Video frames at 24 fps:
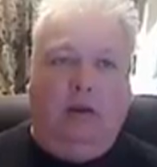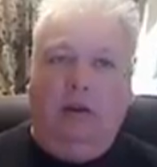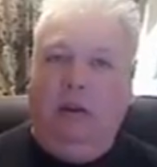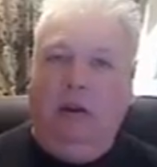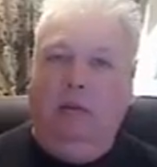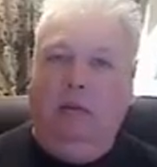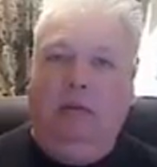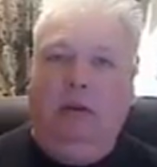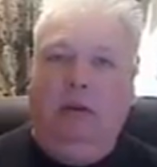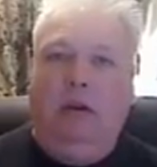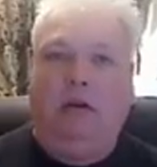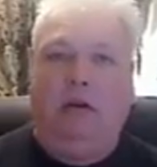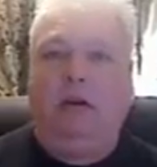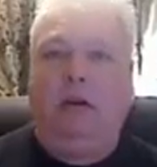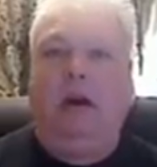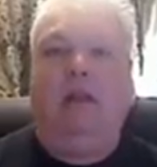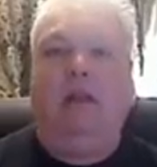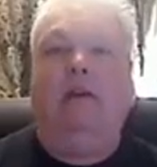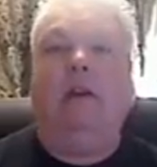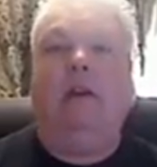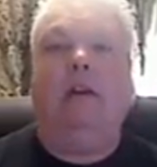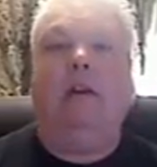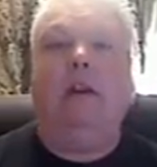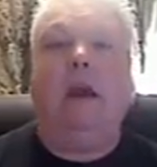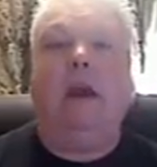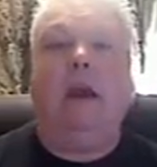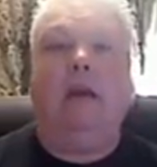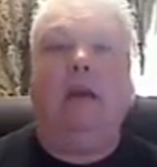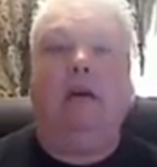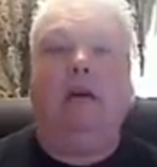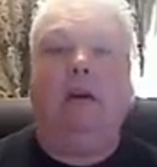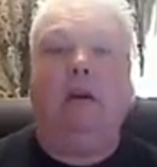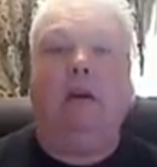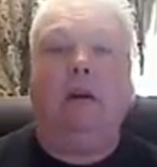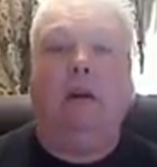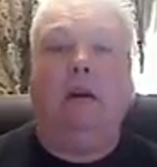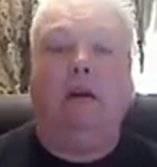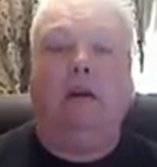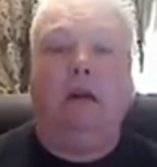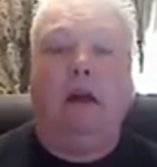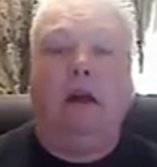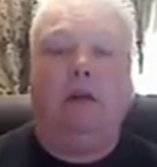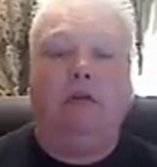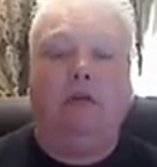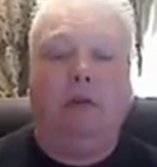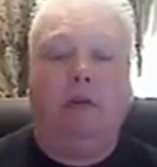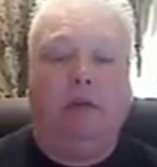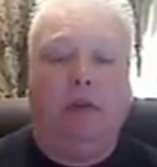seems that it's kind of a
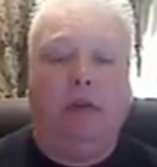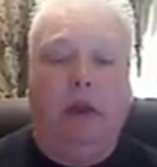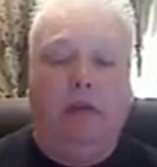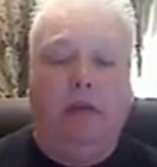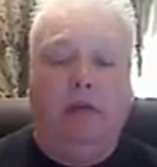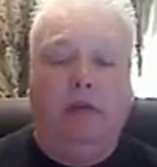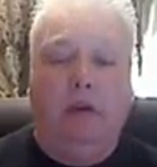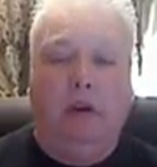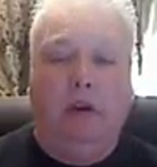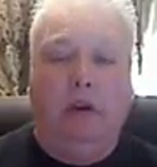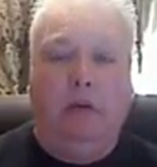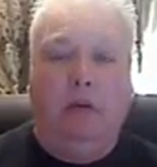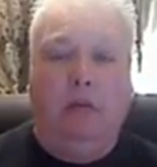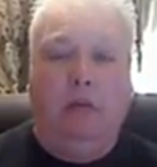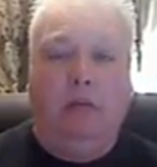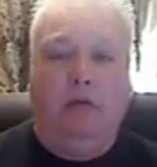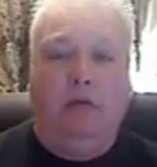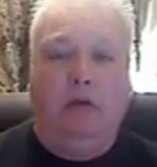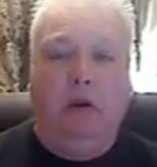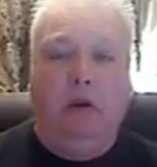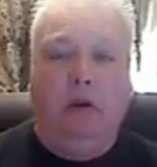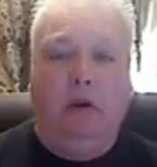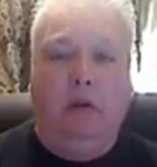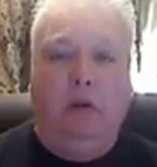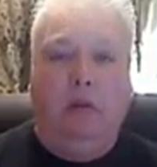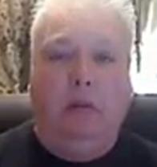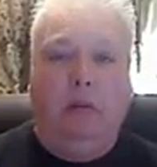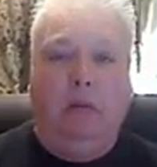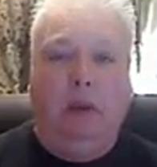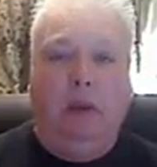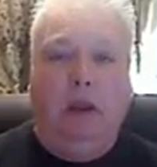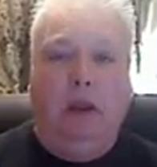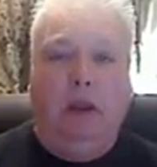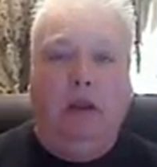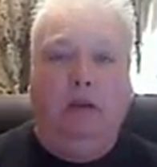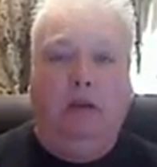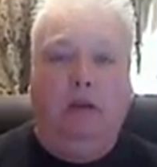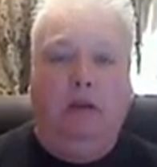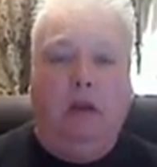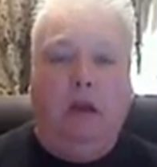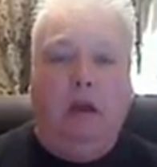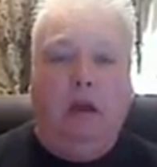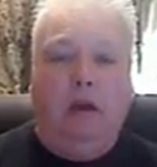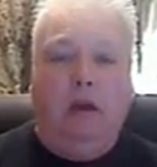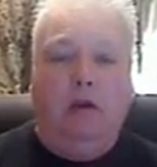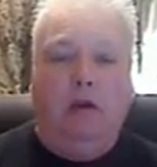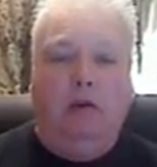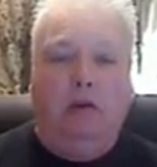natural thing for human beings
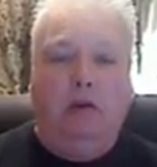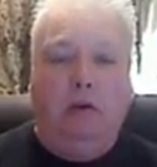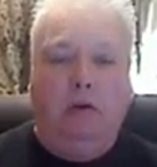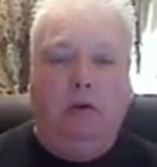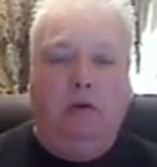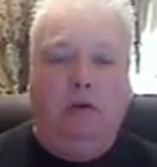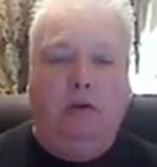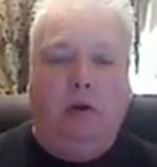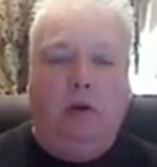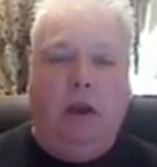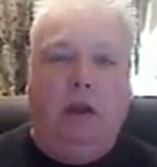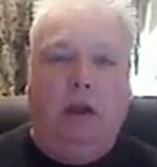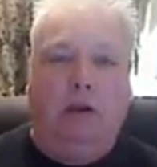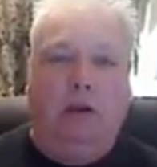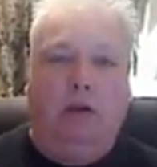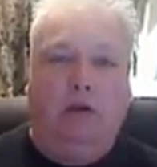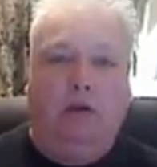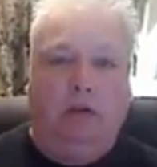to try to